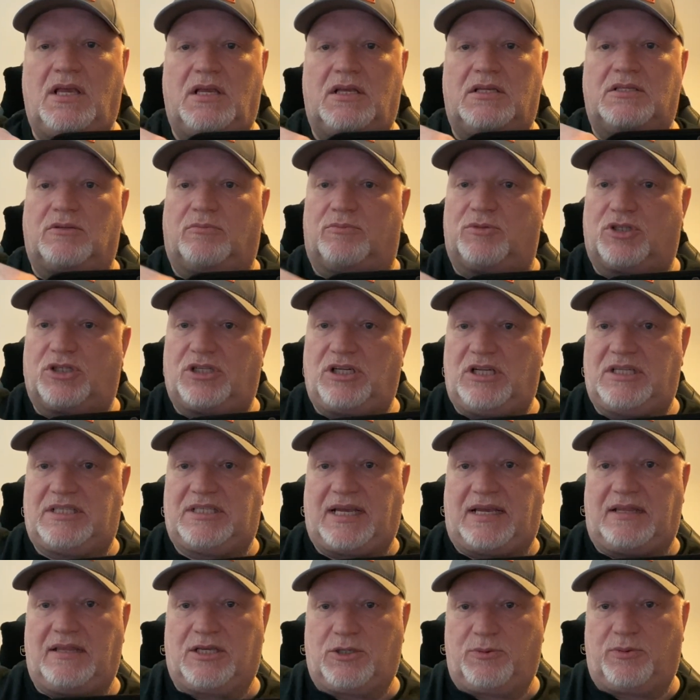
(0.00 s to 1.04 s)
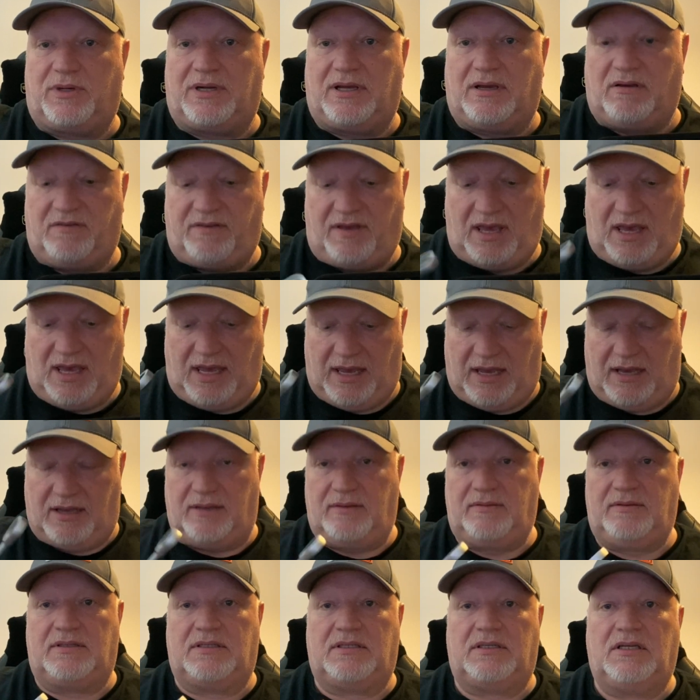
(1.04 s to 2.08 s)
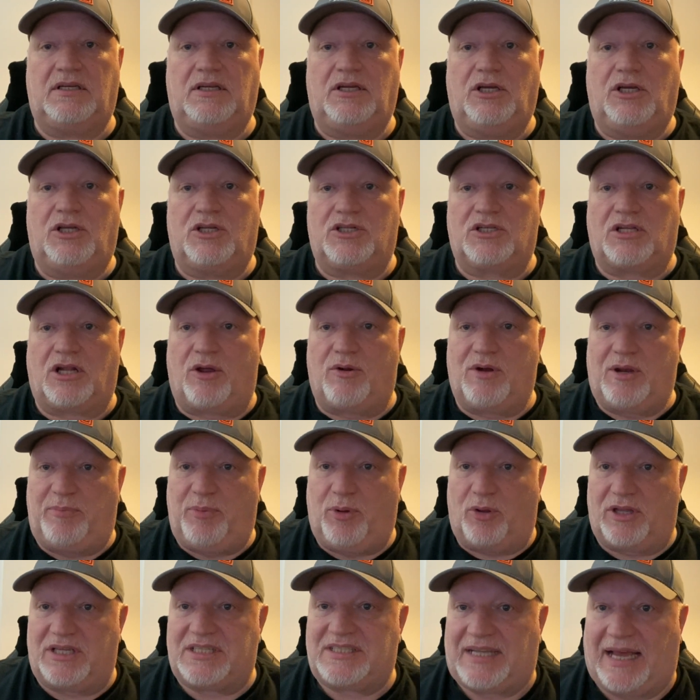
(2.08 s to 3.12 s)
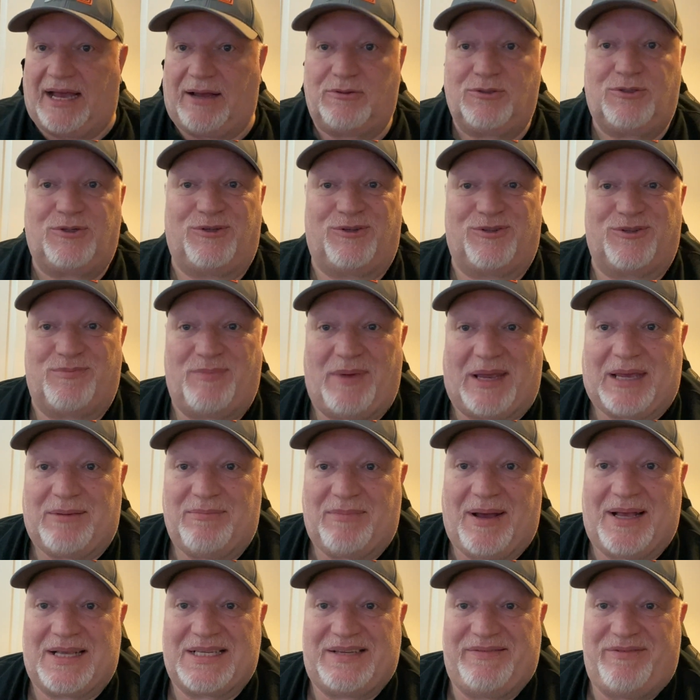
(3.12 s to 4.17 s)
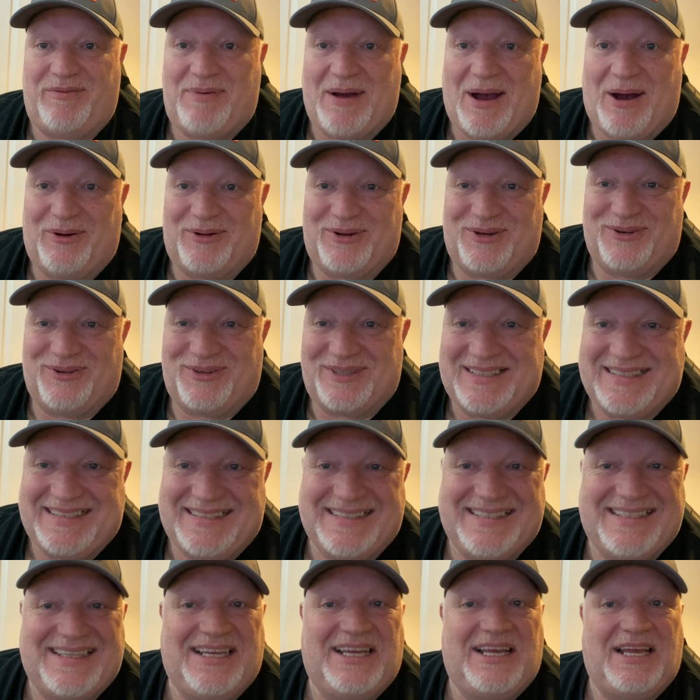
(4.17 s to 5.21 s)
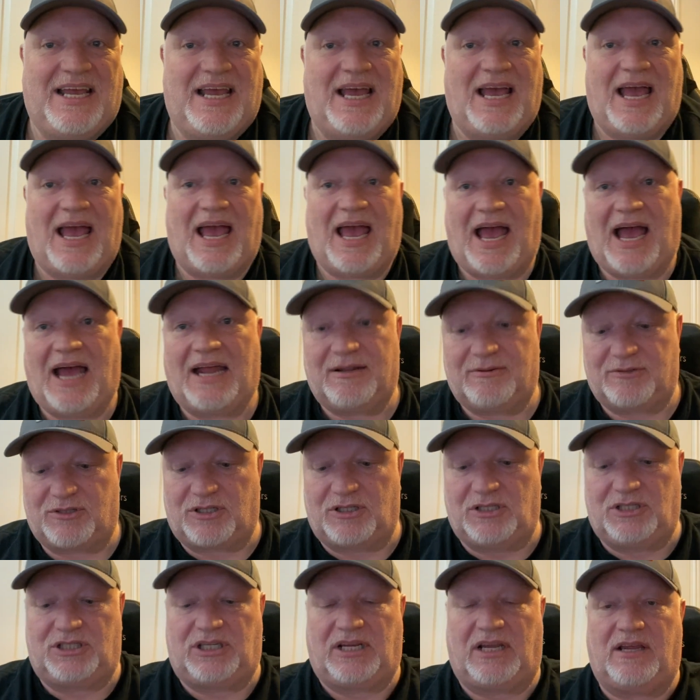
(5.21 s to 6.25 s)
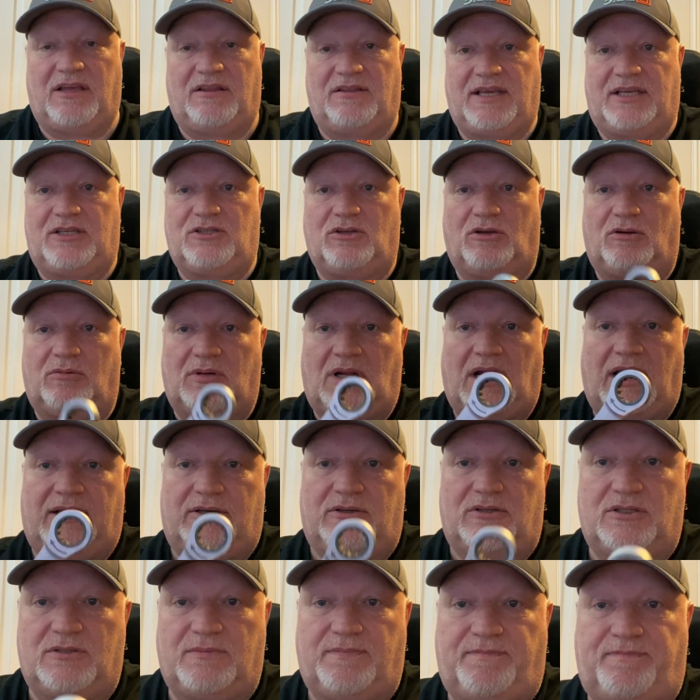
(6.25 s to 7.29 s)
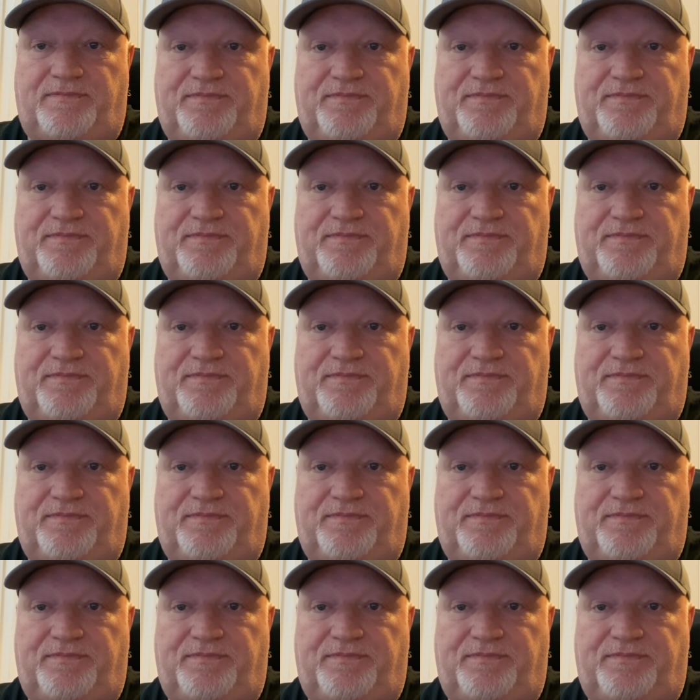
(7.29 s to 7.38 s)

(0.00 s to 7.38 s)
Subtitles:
So I'm just going to take this one out of here, slowly put this down so it doesn't make a massive amount of noise. And I'm just going to show you this up close,